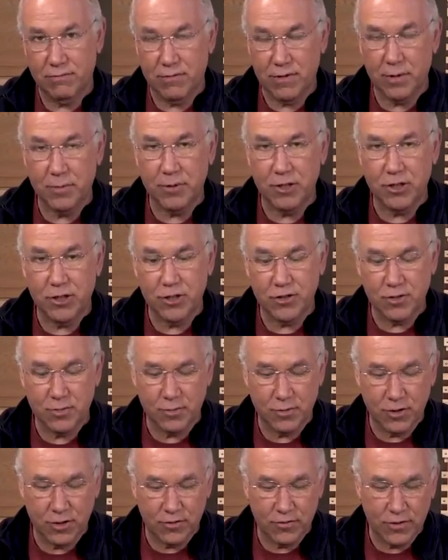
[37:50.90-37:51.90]
I'm going to show
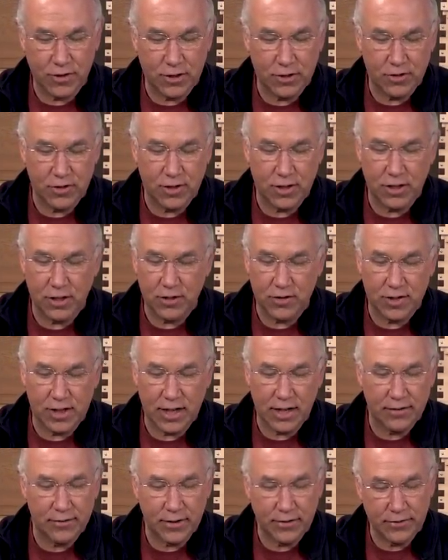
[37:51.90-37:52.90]
some good photos of those.
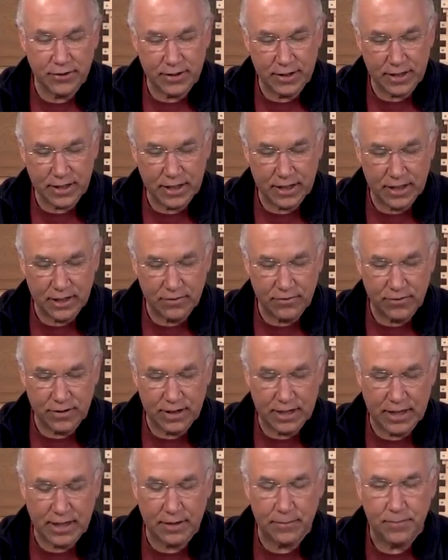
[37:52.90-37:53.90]
I have everything I need for
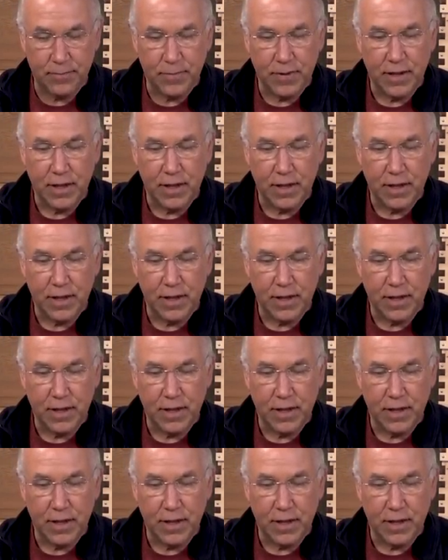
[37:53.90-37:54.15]
that.